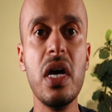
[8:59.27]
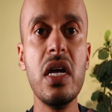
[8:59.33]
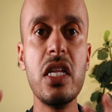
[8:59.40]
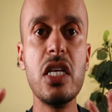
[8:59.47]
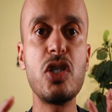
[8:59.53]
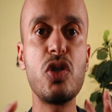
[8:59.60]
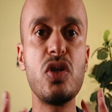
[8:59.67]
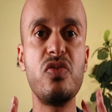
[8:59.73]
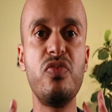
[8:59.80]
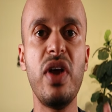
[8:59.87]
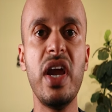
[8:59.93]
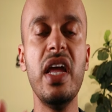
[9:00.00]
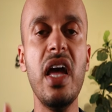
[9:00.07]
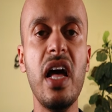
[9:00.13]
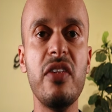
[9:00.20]
this was
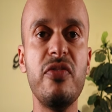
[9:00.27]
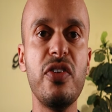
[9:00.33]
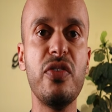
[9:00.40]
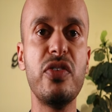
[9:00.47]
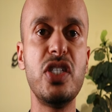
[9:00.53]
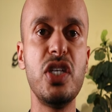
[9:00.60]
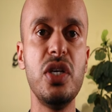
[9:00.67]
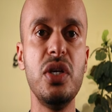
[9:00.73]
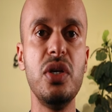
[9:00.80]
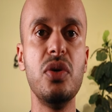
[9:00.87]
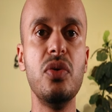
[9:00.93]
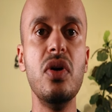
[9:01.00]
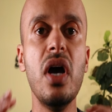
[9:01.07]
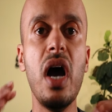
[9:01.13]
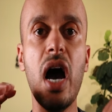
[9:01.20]
very helpful to
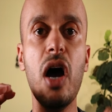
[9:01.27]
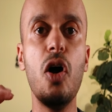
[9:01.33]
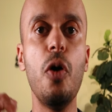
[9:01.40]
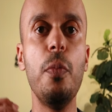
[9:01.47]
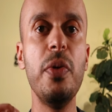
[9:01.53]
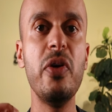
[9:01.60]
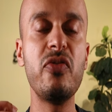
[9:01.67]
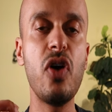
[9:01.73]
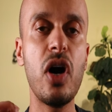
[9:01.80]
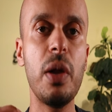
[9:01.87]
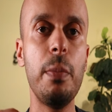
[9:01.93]
you. I hope you've got a